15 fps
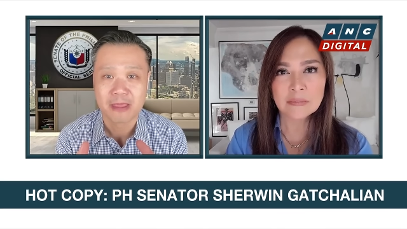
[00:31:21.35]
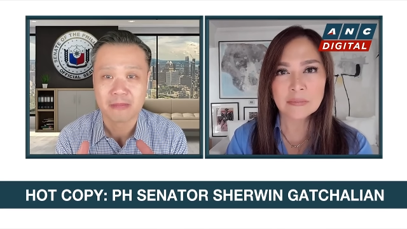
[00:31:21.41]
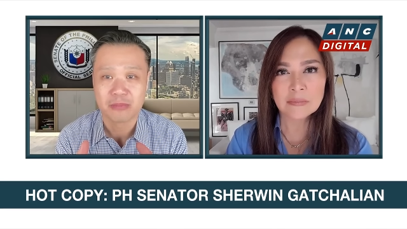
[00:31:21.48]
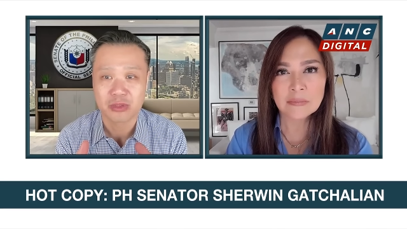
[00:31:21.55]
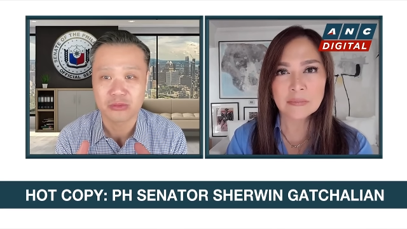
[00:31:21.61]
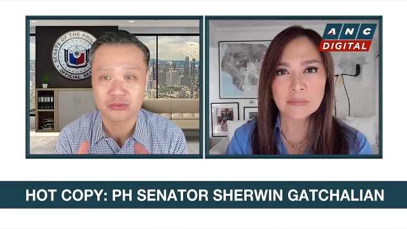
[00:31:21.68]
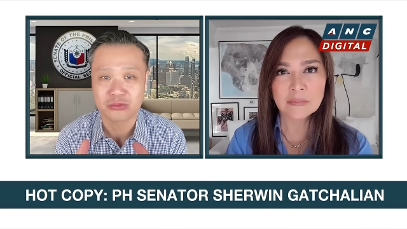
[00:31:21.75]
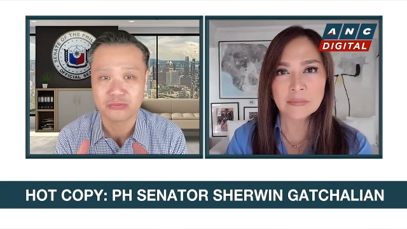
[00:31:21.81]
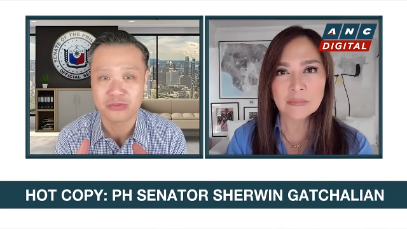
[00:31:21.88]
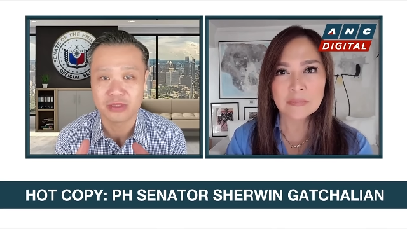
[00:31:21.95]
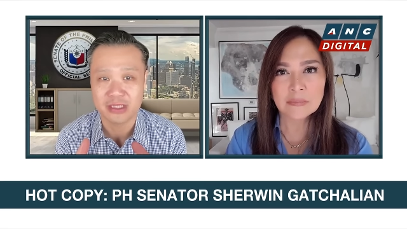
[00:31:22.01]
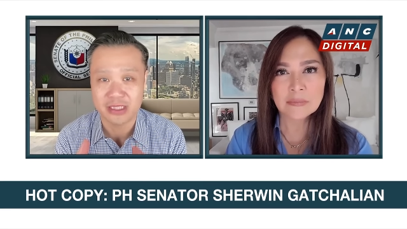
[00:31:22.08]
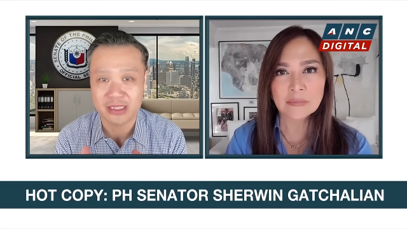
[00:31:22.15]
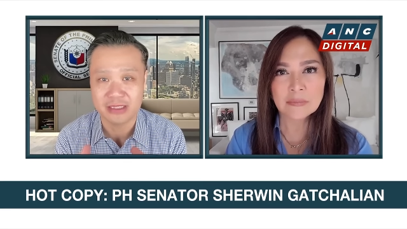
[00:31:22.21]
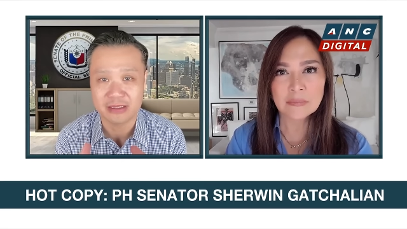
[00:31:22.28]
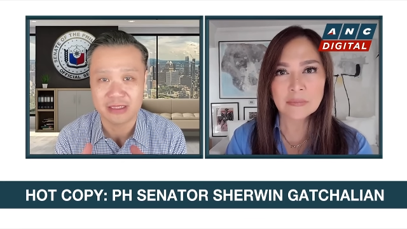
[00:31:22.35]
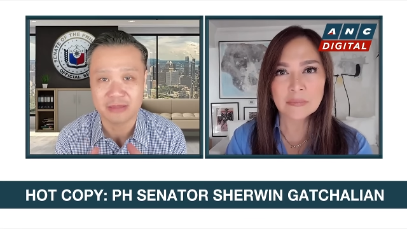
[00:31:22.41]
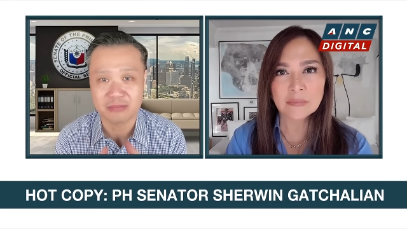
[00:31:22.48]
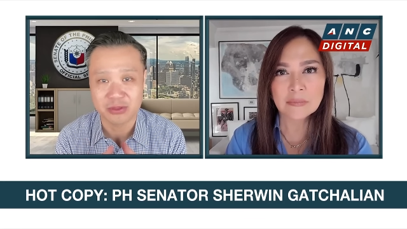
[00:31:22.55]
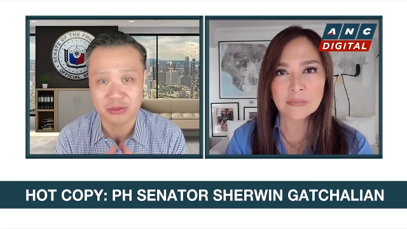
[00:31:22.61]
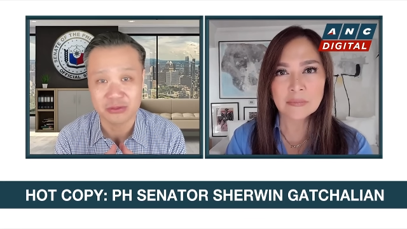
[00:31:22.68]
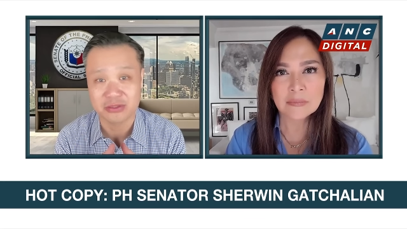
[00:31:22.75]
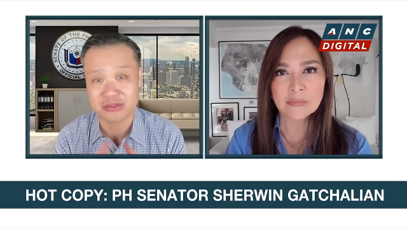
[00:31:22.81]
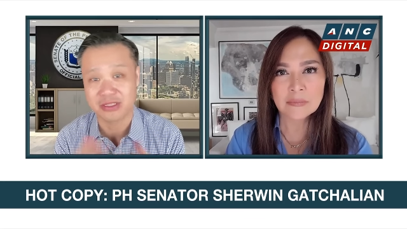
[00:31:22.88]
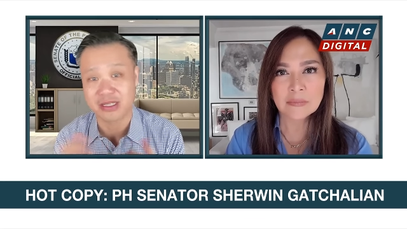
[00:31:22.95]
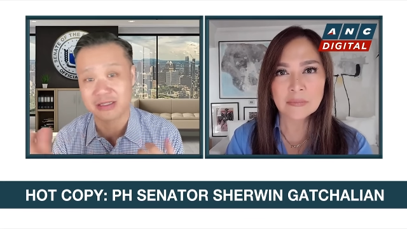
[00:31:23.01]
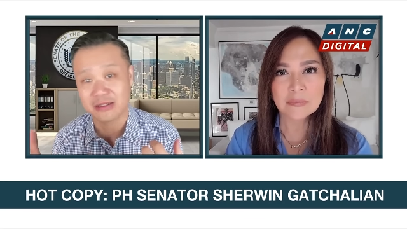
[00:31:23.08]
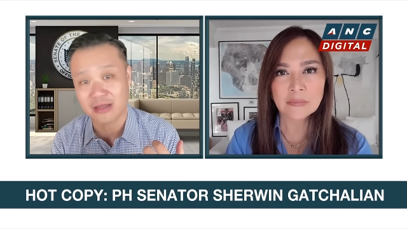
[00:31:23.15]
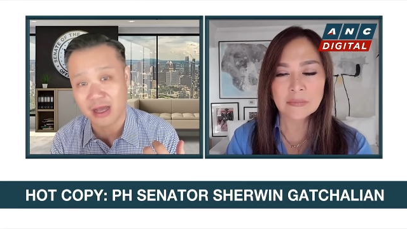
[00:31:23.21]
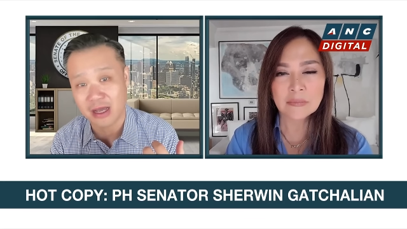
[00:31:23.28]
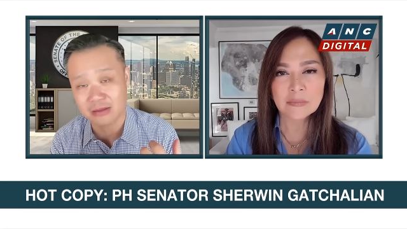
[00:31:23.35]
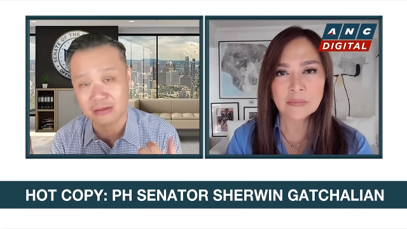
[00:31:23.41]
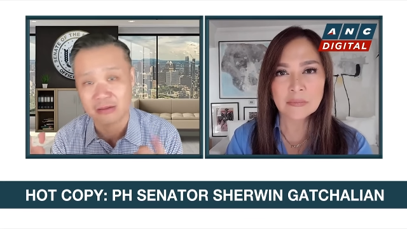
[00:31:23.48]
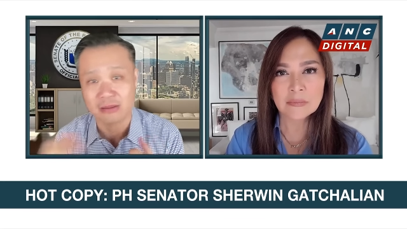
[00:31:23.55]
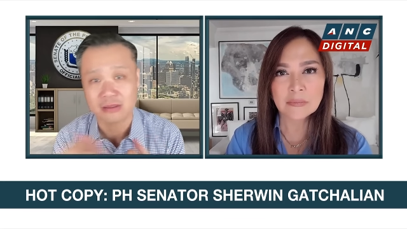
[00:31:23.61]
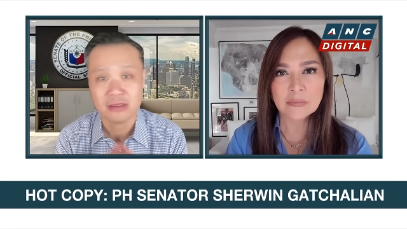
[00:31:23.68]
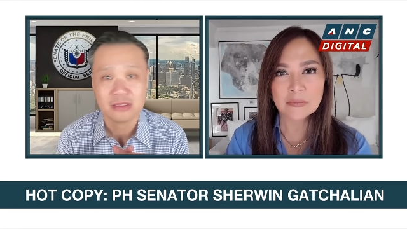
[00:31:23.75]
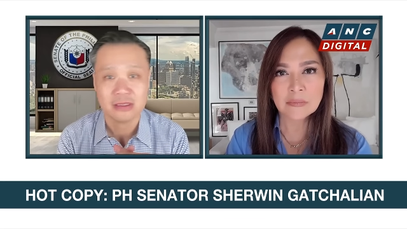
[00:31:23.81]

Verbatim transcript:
Speaker 1: because of the heat and because it's getting hotter,